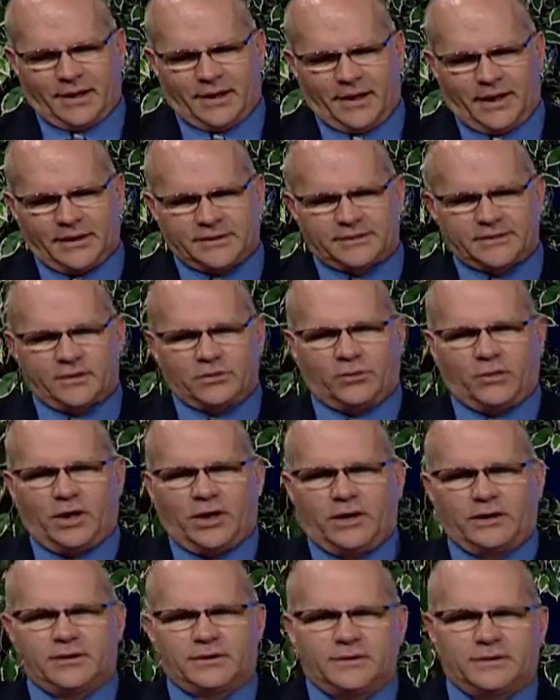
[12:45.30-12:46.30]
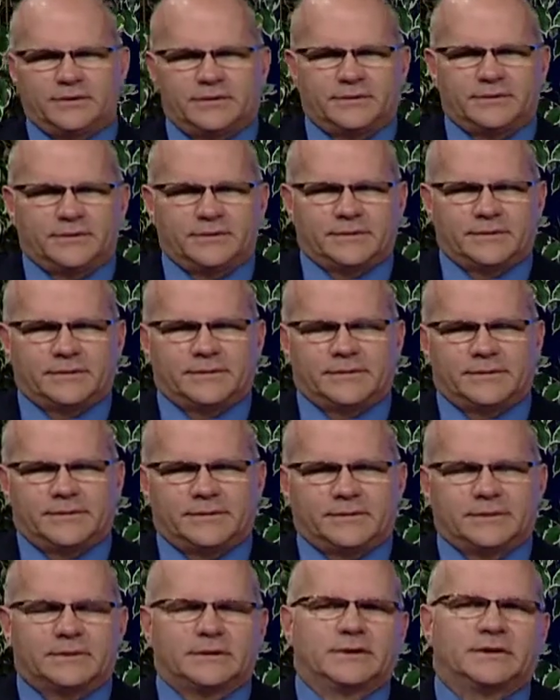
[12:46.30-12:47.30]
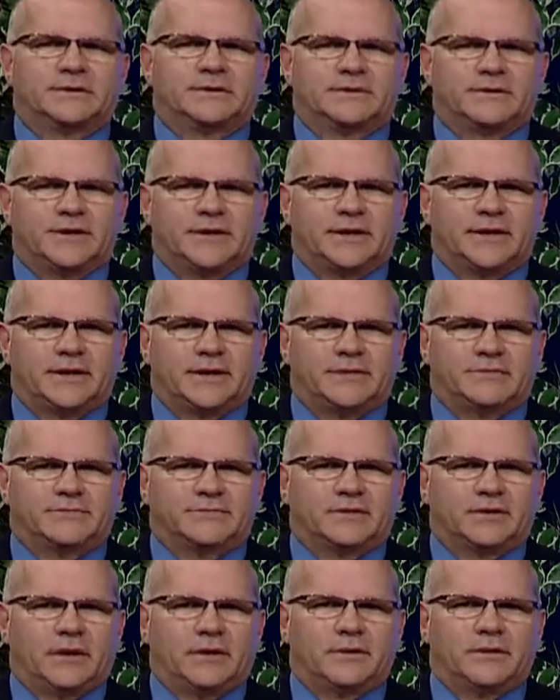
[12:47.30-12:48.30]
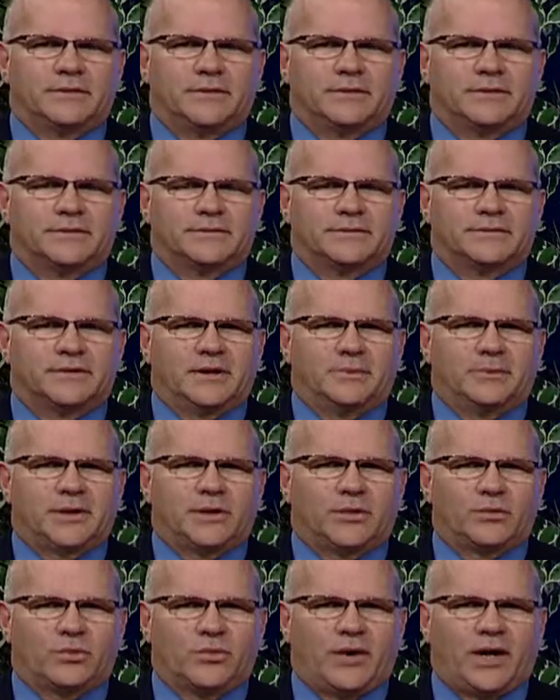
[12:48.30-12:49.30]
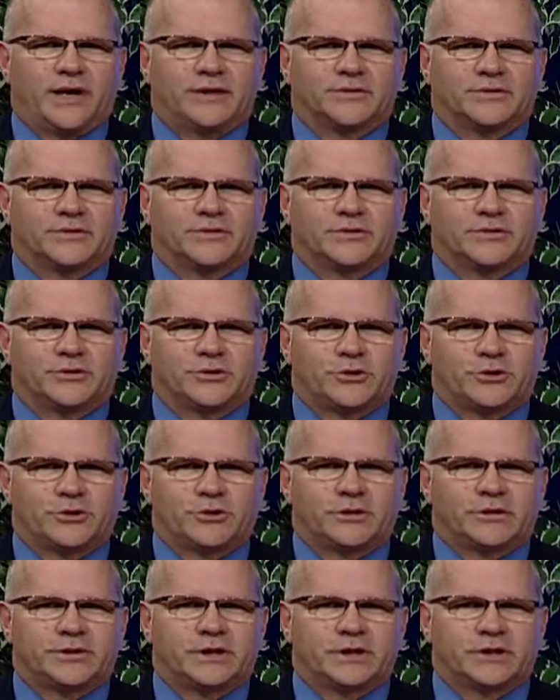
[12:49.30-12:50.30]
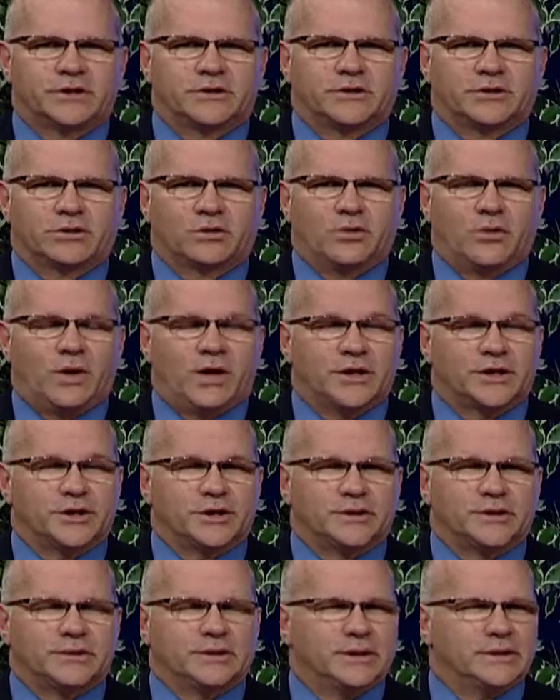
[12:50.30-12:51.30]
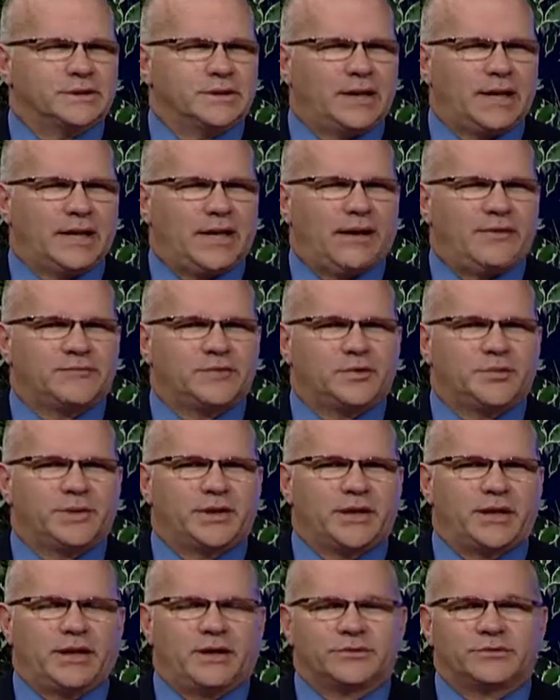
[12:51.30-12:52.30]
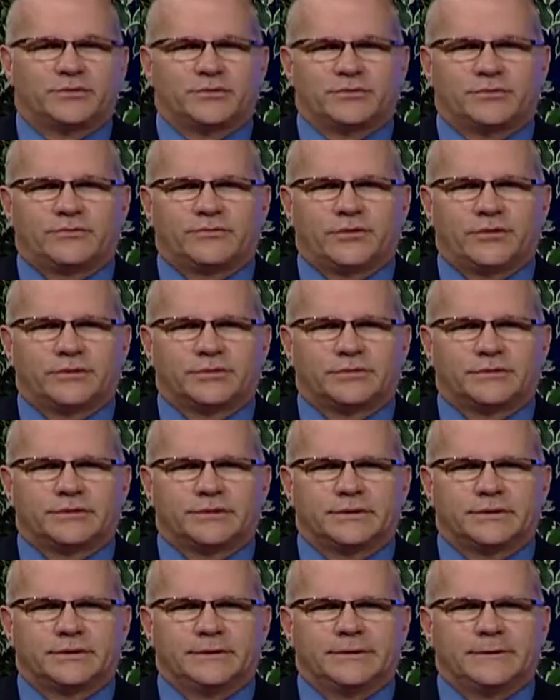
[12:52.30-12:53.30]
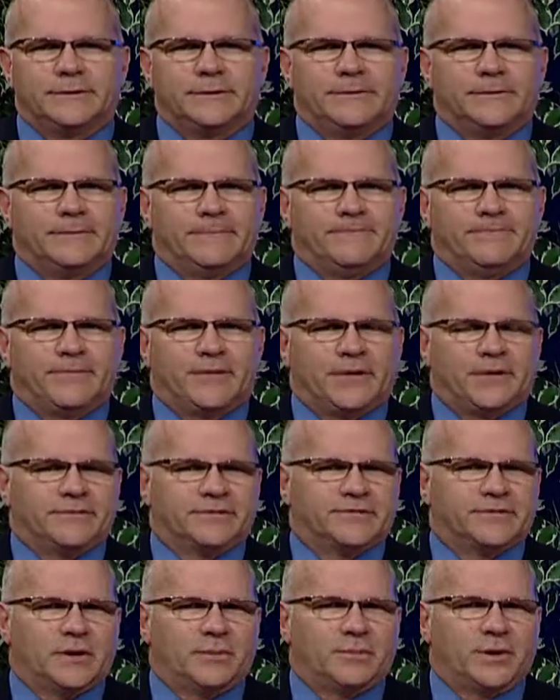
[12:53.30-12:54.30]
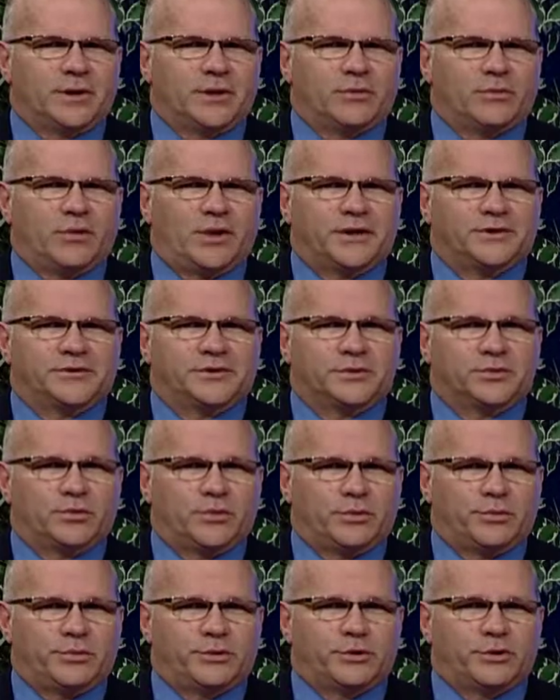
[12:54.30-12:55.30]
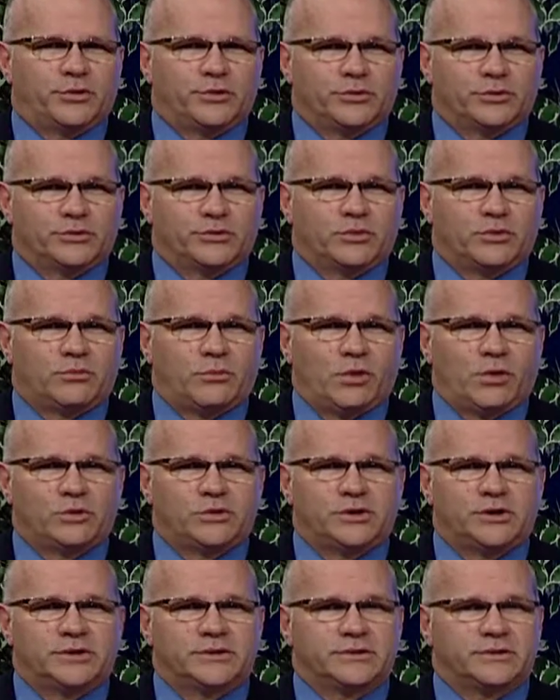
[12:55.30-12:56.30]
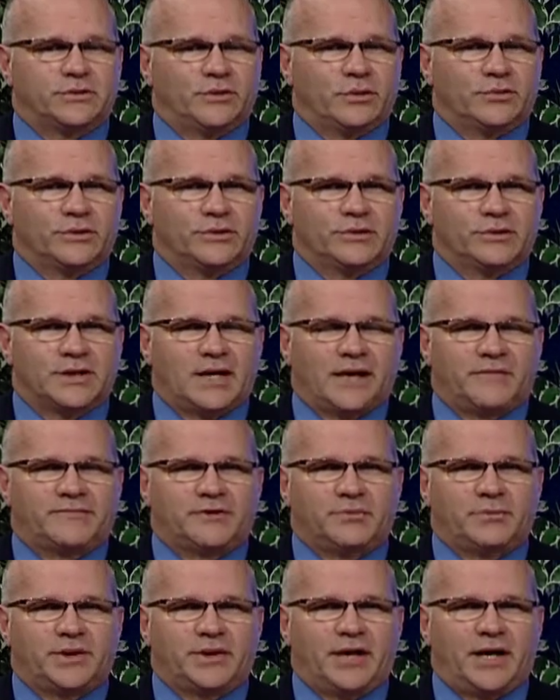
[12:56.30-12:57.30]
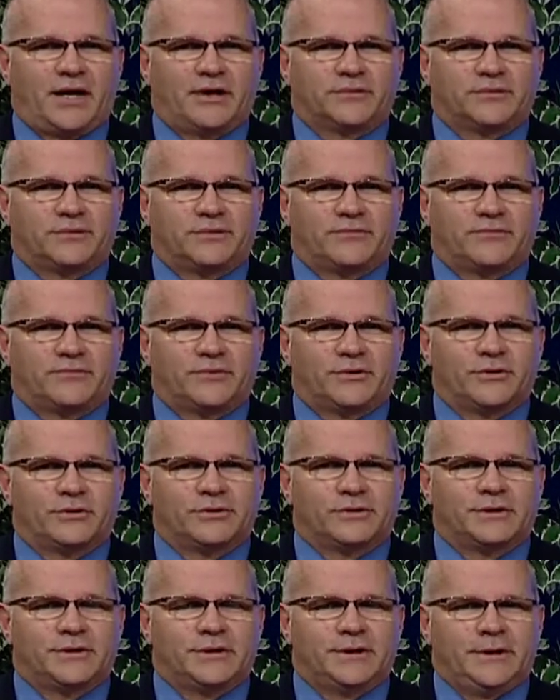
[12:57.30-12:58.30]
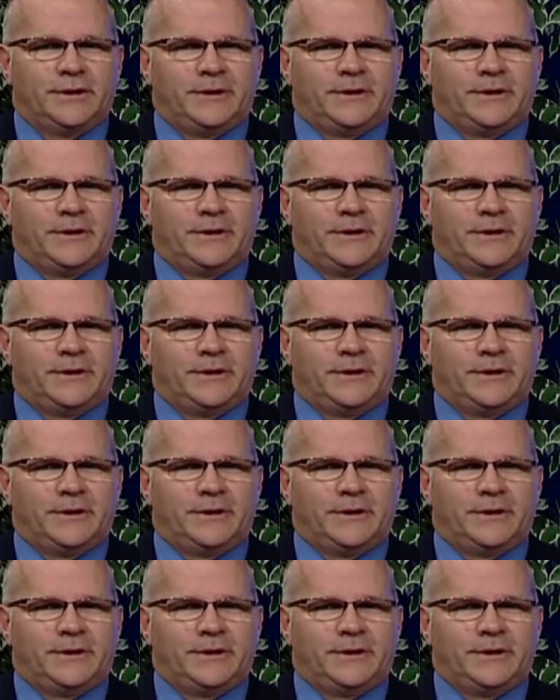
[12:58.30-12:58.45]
I said, well, let's see, if somebody raises a jurisdictional question, doesn't that have to be answered first? And if somebody raises recusal motions, don't those have to be answered first?